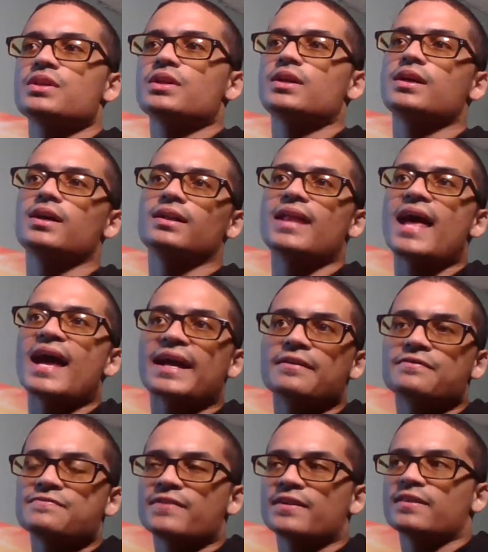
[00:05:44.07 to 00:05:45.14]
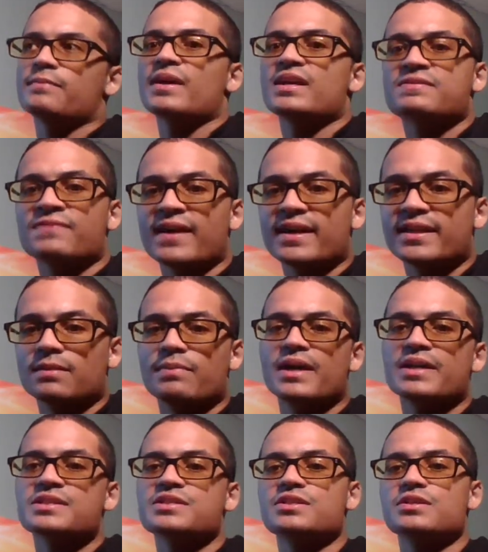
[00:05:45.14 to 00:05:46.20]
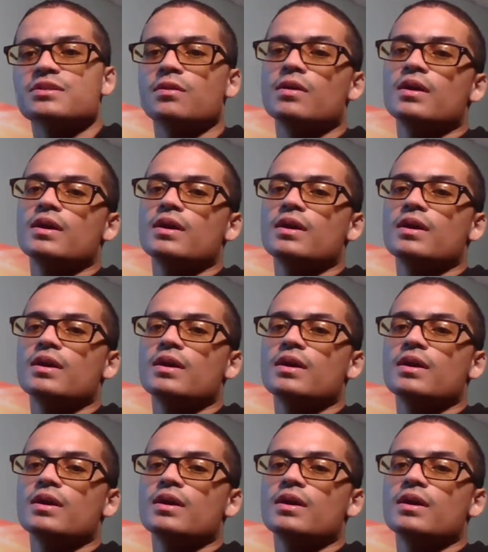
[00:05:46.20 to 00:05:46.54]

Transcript: uh, lack of the best fight, the best, you know.